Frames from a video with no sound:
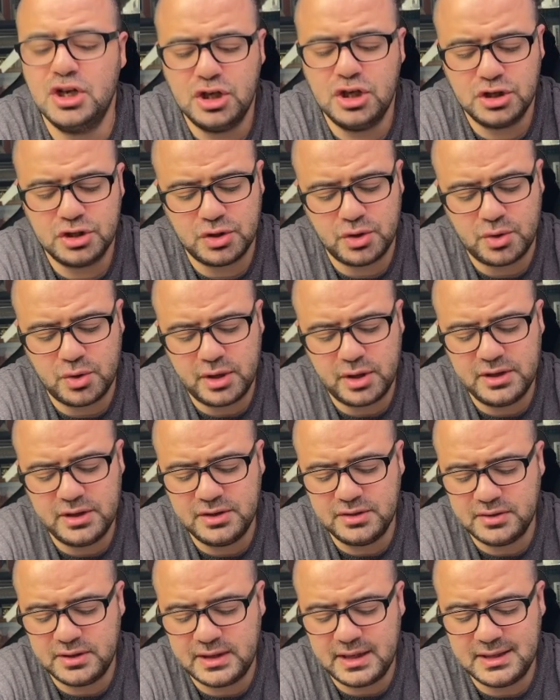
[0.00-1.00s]
So in
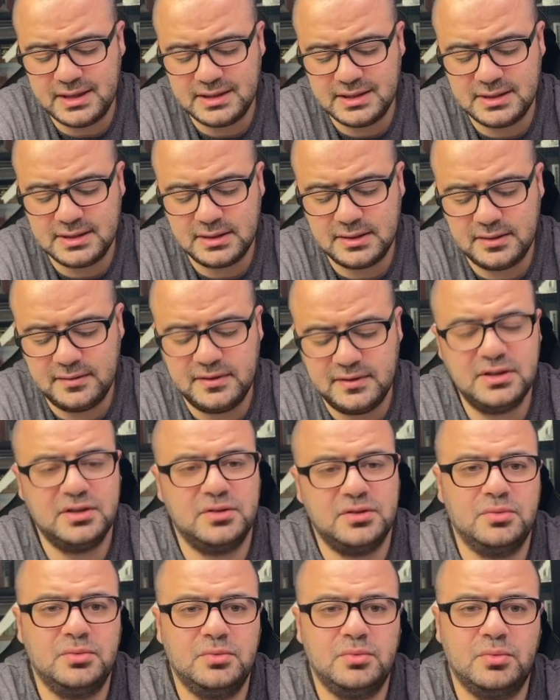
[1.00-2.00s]
today's
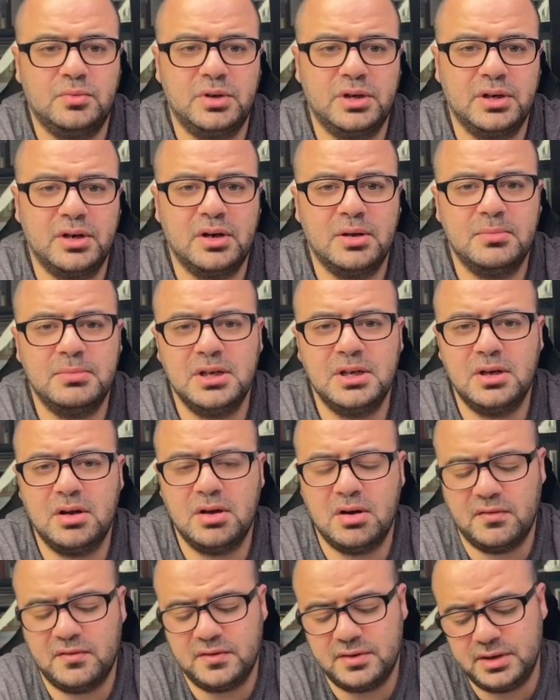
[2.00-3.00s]
video, we're gonna be
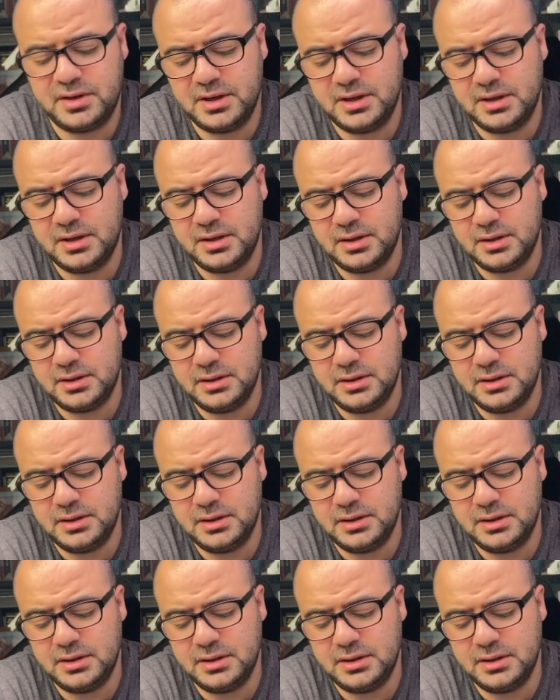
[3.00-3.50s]
covering